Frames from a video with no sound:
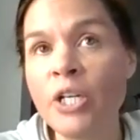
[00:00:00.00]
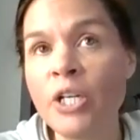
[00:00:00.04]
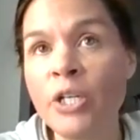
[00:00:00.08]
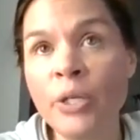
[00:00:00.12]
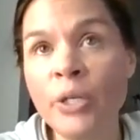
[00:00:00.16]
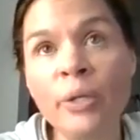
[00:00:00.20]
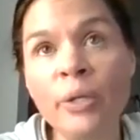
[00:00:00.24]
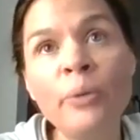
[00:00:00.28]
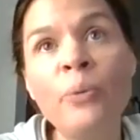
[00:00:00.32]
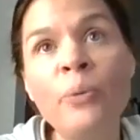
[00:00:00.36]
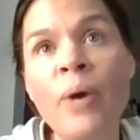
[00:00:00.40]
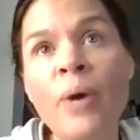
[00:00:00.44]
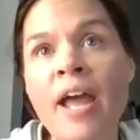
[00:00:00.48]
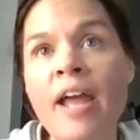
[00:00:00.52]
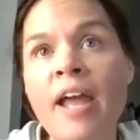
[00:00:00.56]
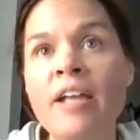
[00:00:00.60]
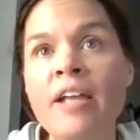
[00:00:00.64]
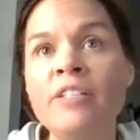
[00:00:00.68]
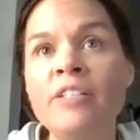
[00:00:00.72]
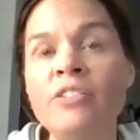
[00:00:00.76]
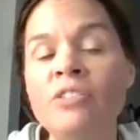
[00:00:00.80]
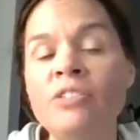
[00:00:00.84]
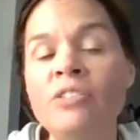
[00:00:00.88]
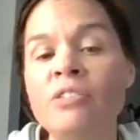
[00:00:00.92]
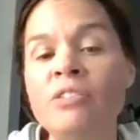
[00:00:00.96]
new
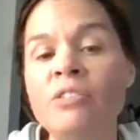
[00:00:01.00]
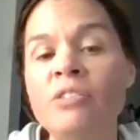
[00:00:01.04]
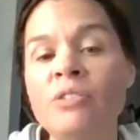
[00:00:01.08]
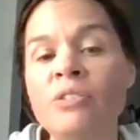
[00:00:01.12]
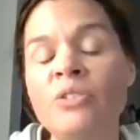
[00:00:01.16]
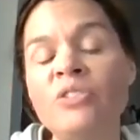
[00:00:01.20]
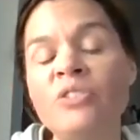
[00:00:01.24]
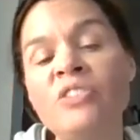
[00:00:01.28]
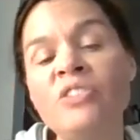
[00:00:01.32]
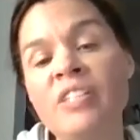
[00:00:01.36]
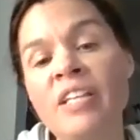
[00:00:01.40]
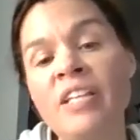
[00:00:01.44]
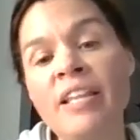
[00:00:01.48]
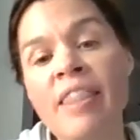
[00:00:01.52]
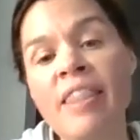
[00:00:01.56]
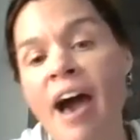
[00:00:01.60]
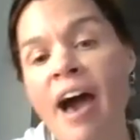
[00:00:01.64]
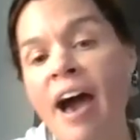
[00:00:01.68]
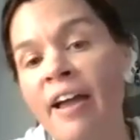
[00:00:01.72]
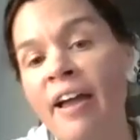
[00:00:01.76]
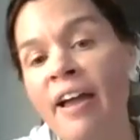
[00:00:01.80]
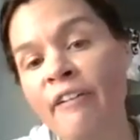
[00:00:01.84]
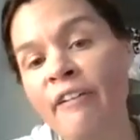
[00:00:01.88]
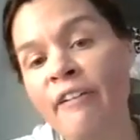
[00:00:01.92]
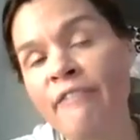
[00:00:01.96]
ways to see
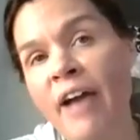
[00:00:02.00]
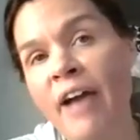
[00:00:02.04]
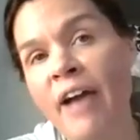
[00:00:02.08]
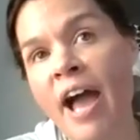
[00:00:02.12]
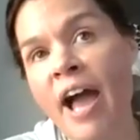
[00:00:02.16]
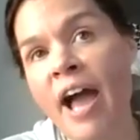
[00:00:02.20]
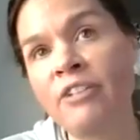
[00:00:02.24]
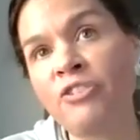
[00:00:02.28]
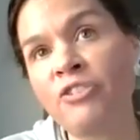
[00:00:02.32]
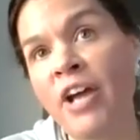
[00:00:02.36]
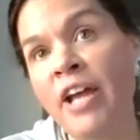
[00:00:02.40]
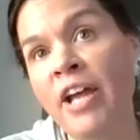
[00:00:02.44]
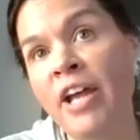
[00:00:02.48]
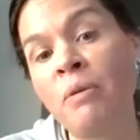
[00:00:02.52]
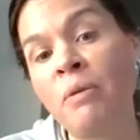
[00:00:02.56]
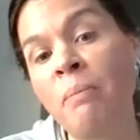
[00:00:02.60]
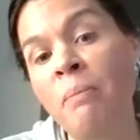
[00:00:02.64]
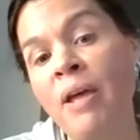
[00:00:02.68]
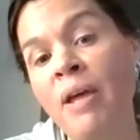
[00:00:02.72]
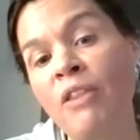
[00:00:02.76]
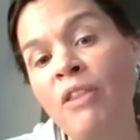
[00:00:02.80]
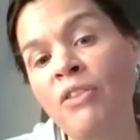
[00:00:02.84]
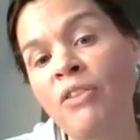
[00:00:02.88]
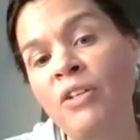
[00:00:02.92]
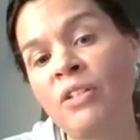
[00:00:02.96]
life and try new
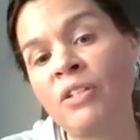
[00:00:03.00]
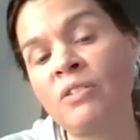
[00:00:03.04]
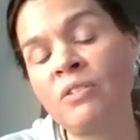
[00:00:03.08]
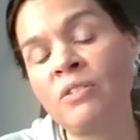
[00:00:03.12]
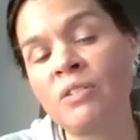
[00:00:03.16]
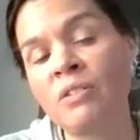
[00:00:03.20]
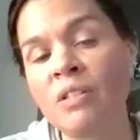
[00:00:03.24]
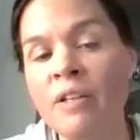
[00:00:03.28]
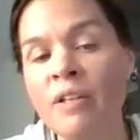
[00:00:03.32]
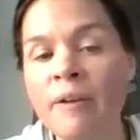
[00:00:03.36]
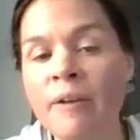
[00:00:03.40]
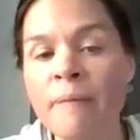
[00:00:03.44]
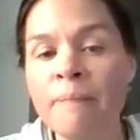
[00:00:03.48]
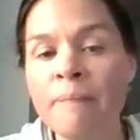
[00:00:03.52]
methods